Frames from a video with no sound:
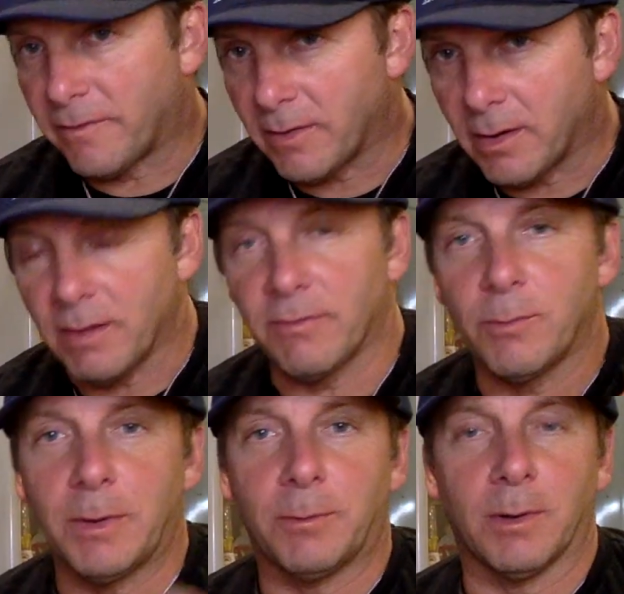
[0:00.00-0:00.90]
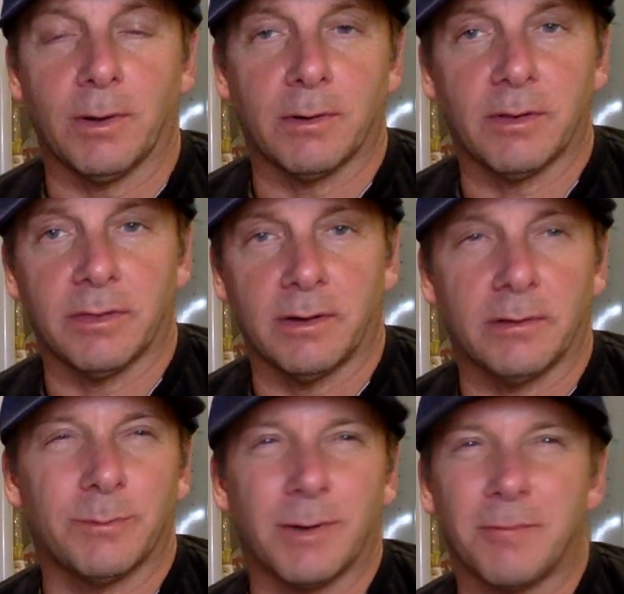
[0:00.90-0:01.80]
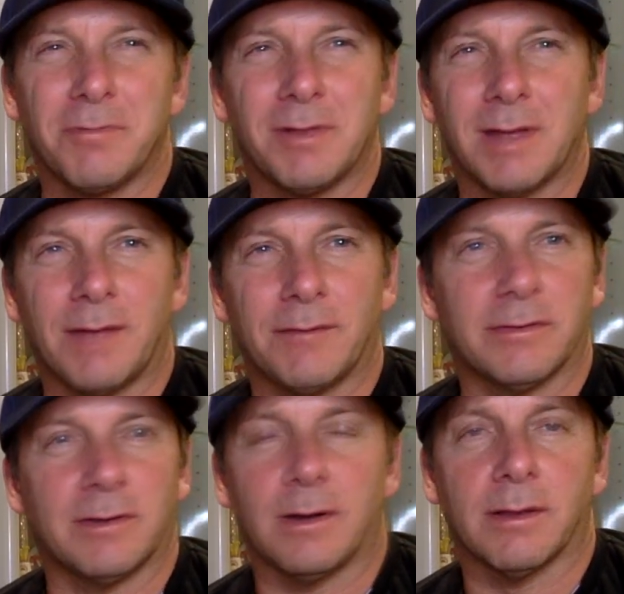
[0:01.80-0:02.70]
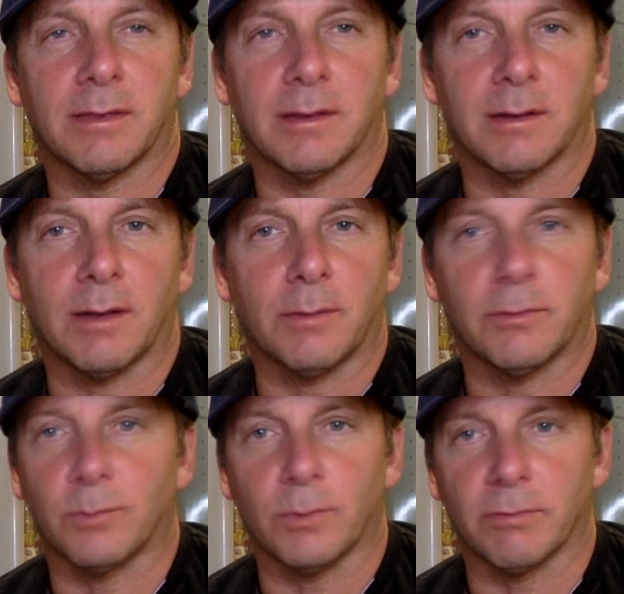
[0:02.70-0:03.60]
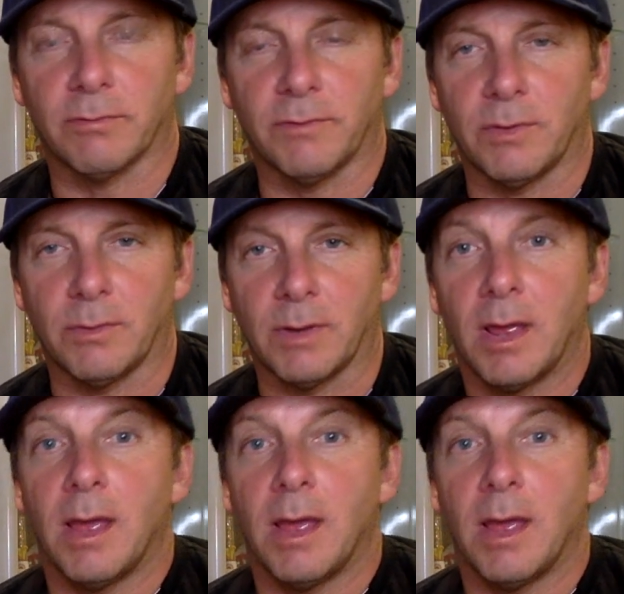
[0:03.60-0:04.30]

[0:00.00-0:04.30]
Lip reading: Every week we go to the theaters, but I really haven't seen anything that was worth reviewing.